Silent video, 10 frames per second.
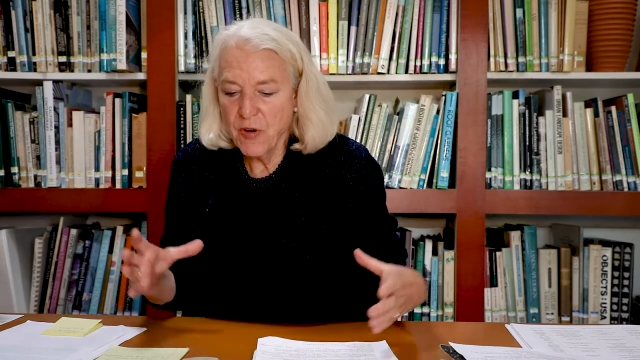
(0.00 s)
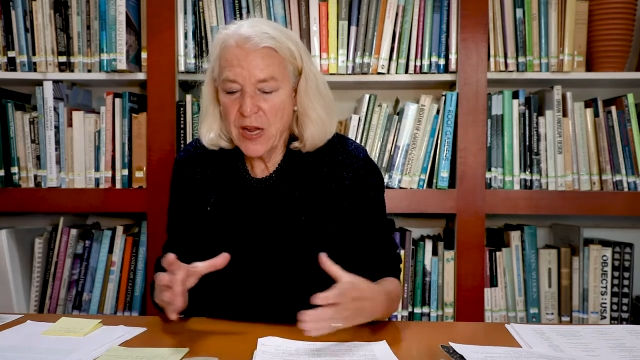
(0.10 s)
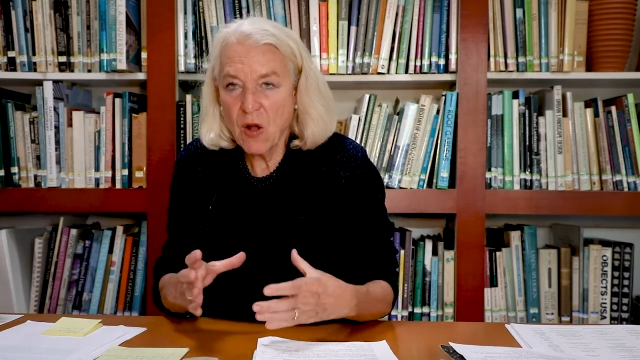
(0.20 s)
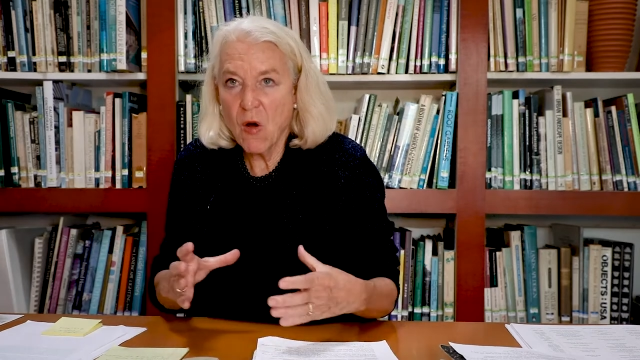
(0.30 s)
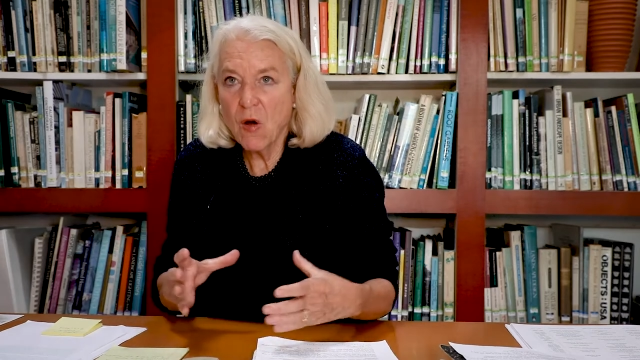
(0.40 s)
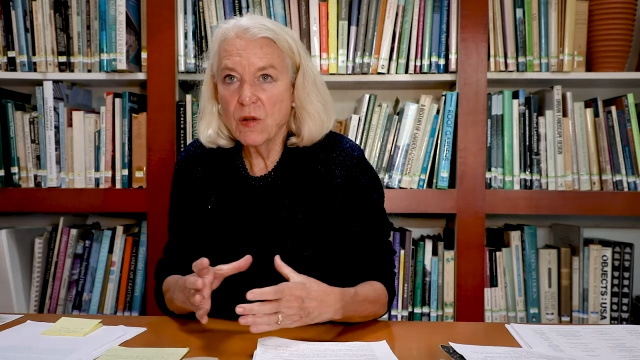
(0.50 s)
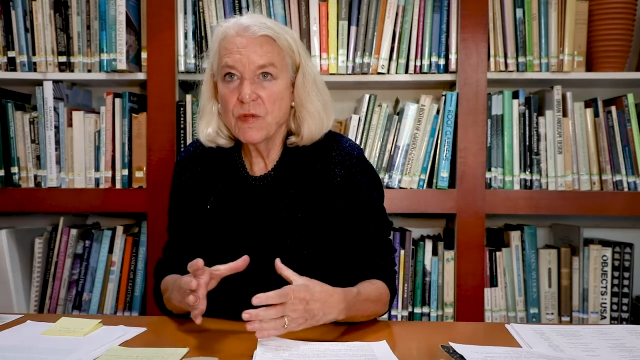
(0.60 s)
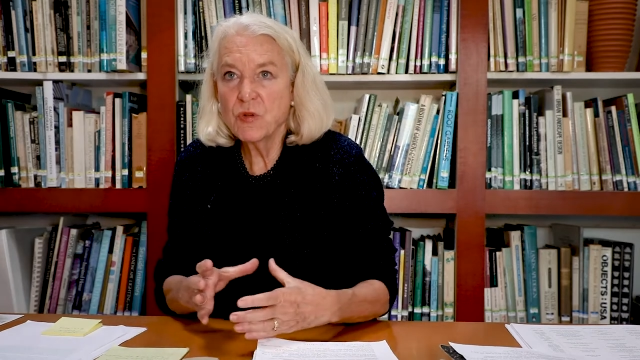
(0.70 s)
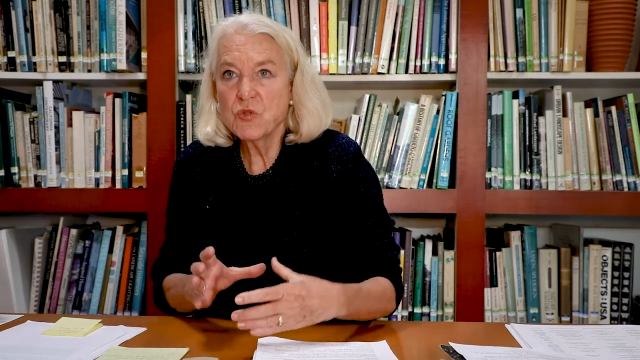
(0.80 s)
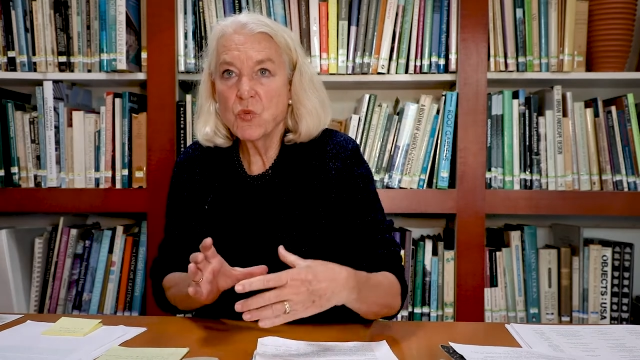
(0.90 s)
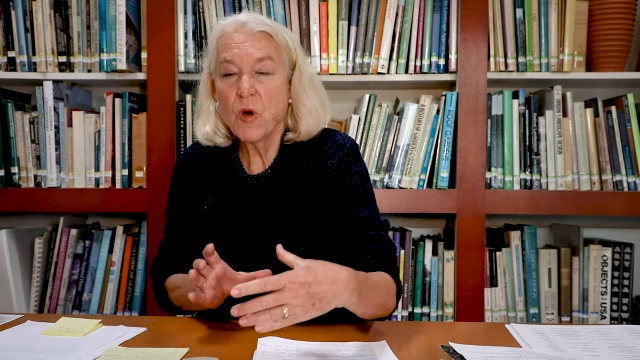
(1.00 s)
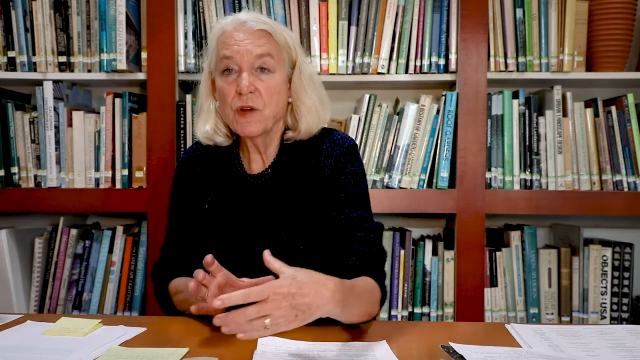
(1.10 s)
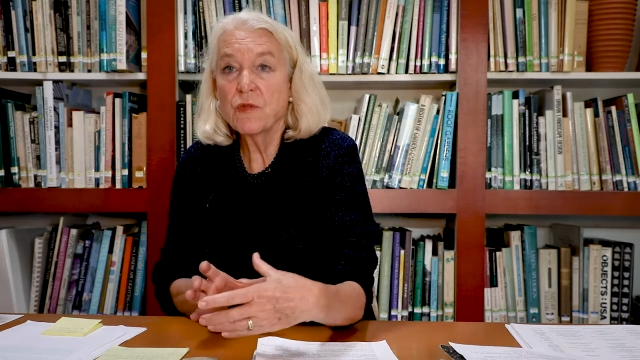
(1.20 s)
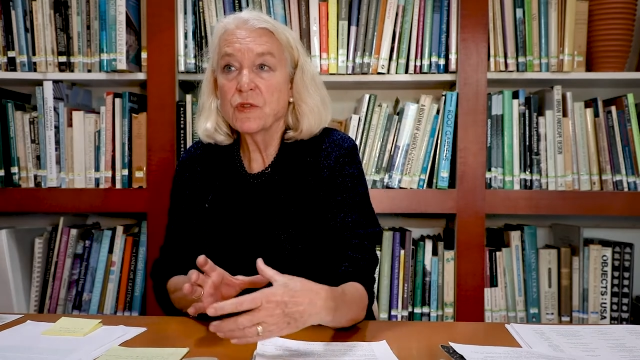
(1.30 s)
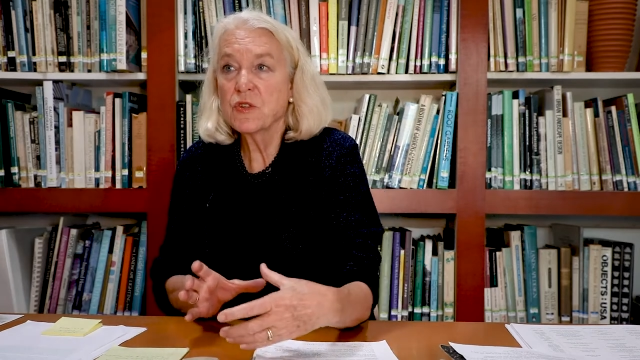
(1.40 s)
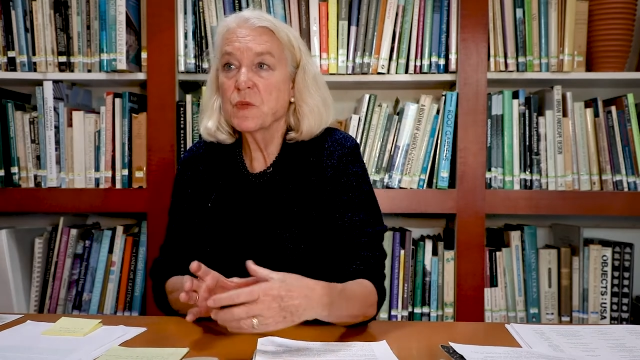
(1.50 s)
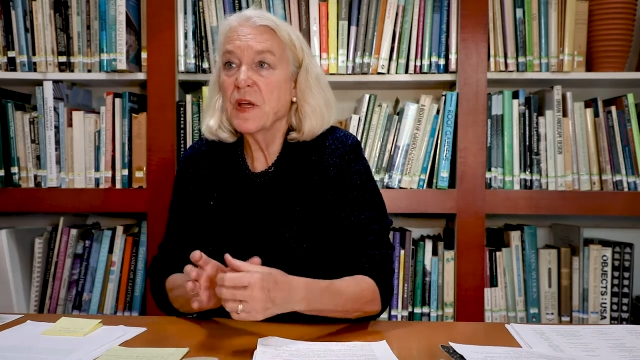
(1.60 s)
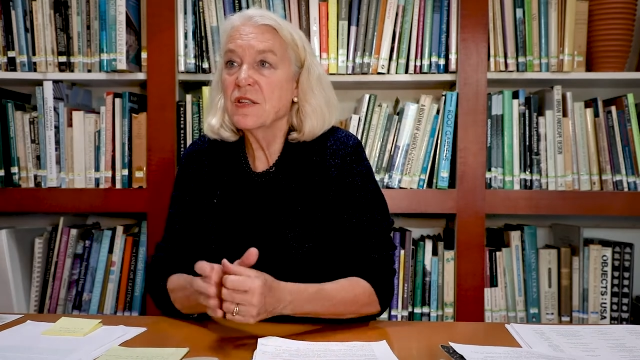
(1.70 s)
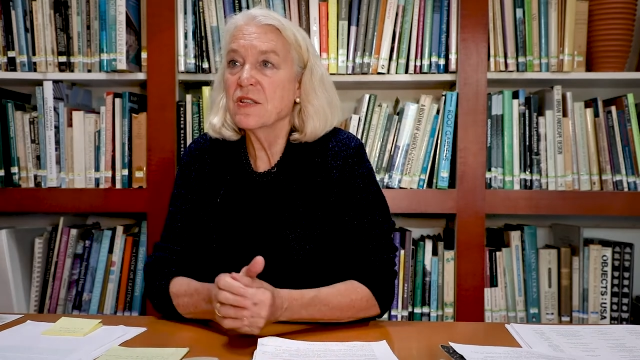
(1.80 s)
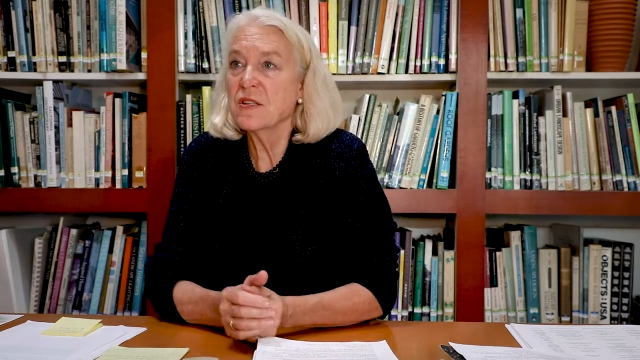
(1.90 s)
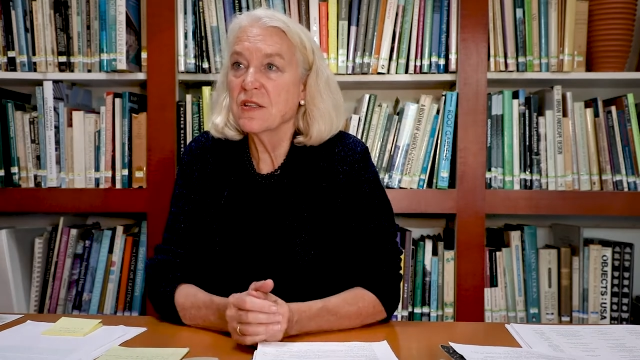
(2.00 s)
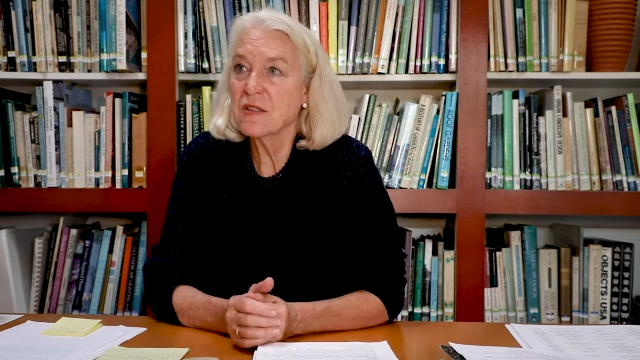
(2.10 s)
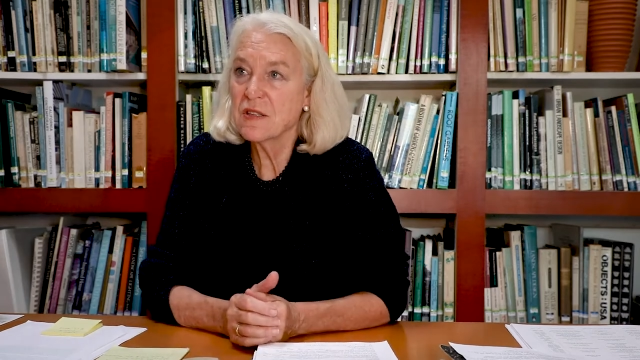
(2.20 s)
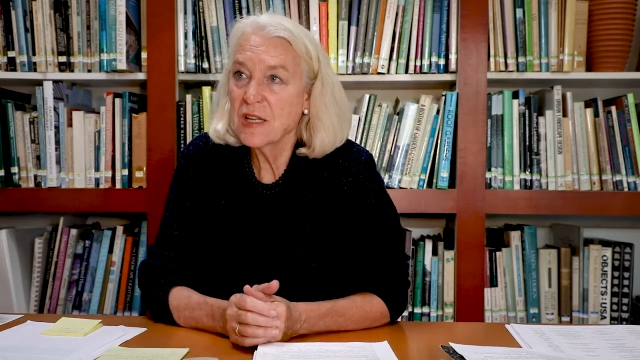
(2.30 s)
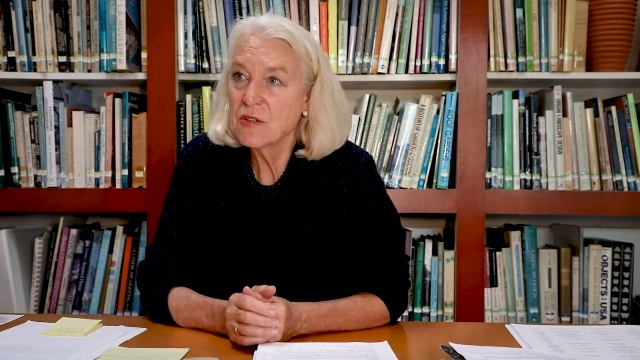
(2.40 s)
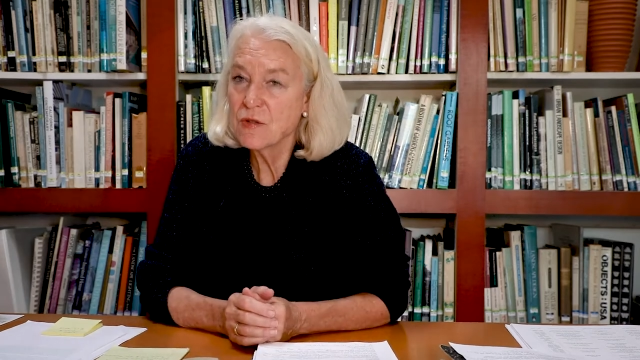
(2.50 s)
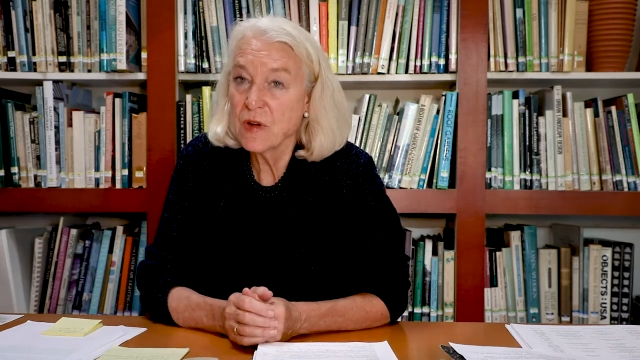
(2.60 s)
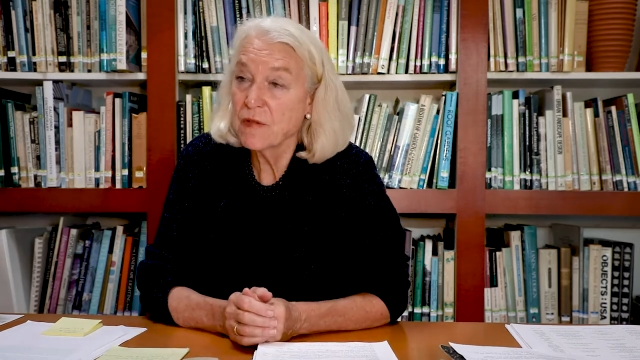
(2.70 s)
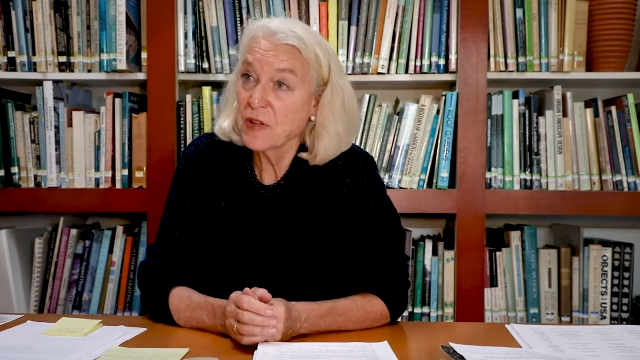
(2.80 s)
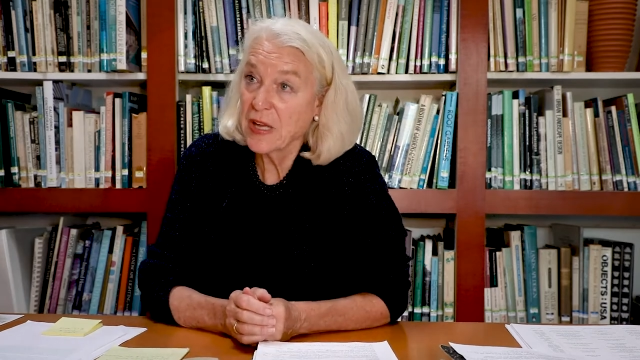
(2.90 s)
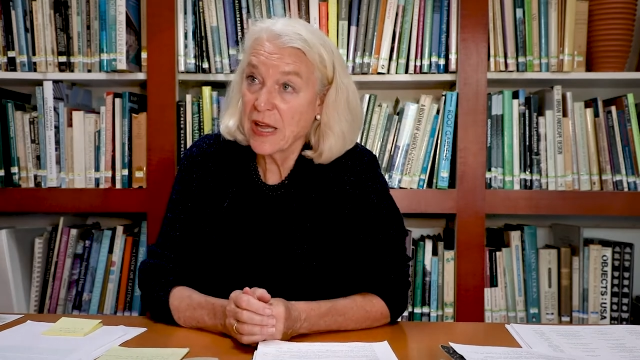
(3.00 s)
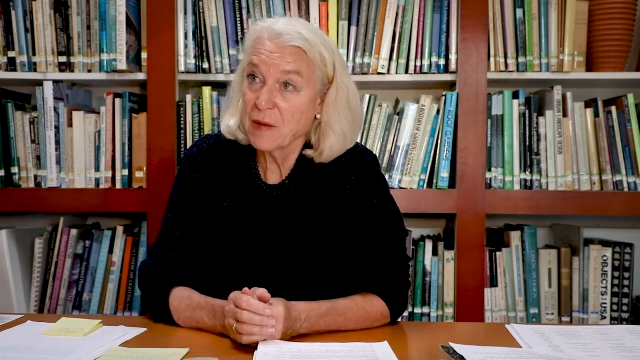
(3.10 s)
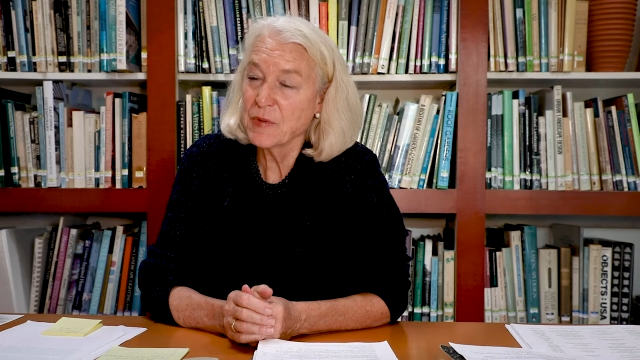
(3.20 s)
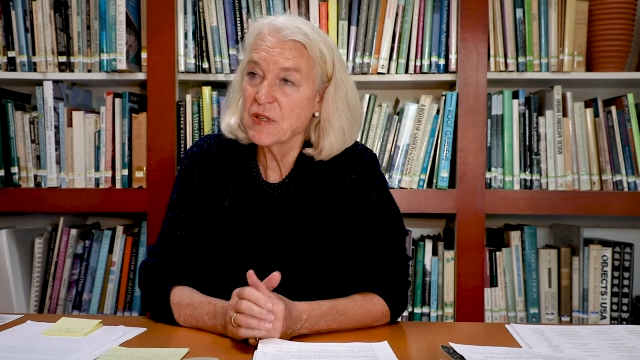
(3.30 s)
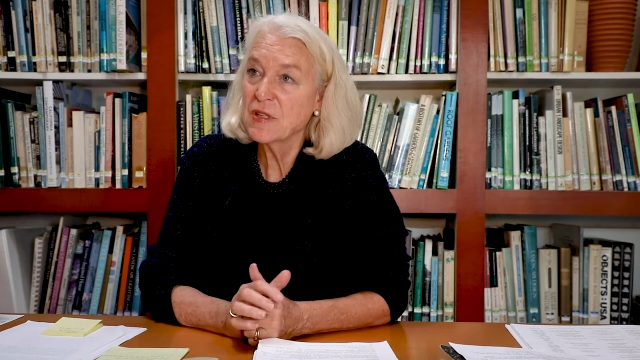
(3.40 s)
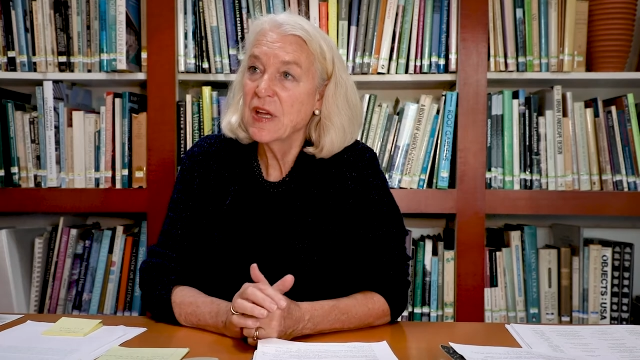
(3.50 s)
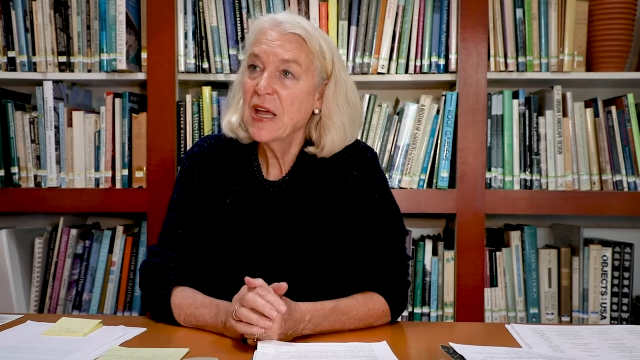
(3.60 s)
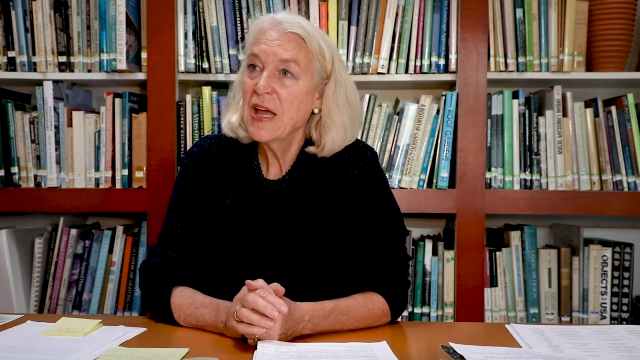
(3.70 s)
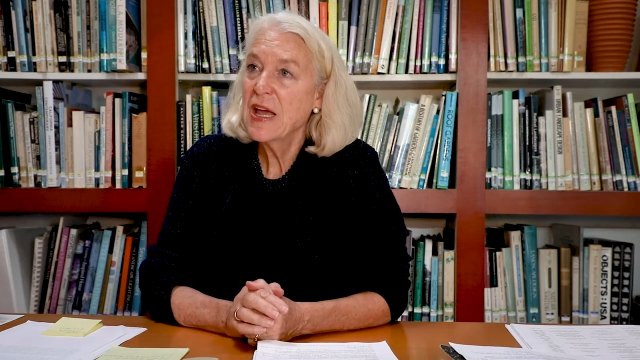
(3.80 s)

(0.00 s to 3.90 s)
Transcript: bring all of those wonderful spaces in the center of the campus